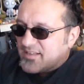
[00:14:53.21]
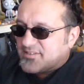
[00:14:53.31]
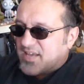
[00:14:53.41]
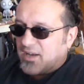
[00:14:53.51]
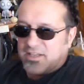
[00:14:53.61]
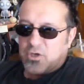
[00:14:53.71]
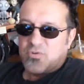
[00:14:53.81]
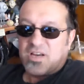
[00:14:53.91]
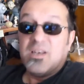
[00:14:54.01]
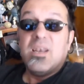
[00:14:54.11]
it's telling
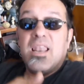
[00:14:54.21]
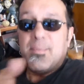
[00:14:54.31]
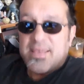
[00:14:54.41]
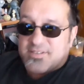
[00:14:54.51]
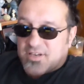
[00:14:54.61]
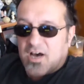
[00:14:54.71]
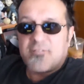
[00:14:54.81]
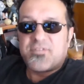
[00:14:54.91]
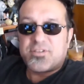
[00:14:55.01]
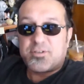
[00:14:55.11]
you the limit
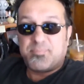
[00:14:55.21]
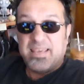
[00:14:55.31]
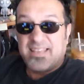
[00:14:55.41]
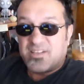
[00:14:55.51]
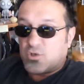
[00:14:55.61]
of the speed